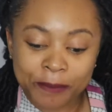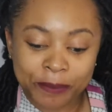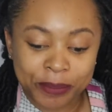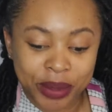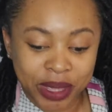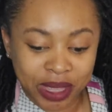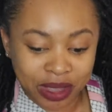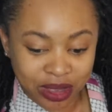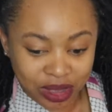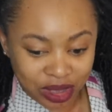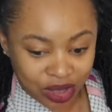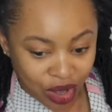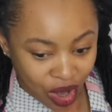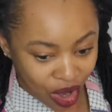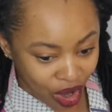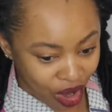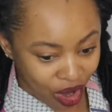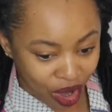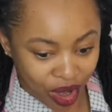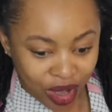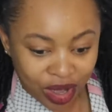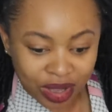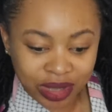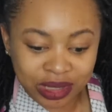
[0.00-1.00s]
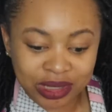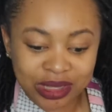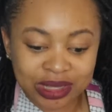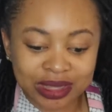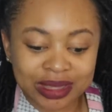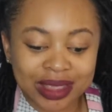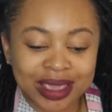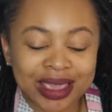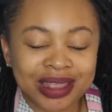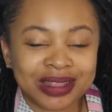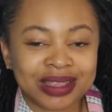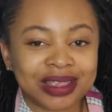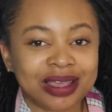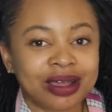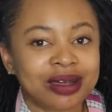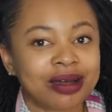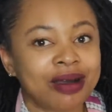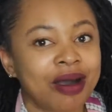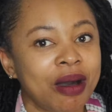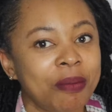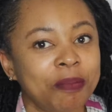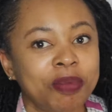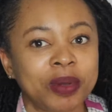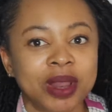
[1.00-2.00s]
because it's a
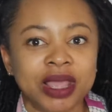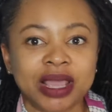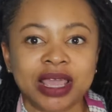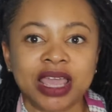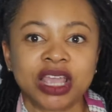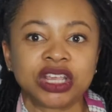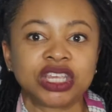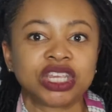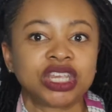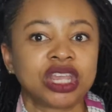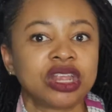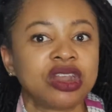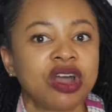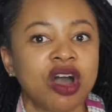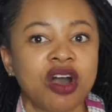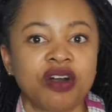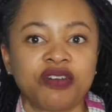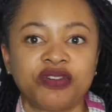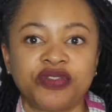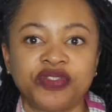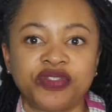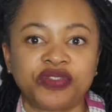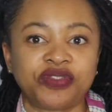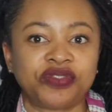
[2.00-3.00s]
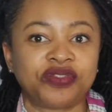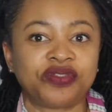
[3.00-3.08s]
complication of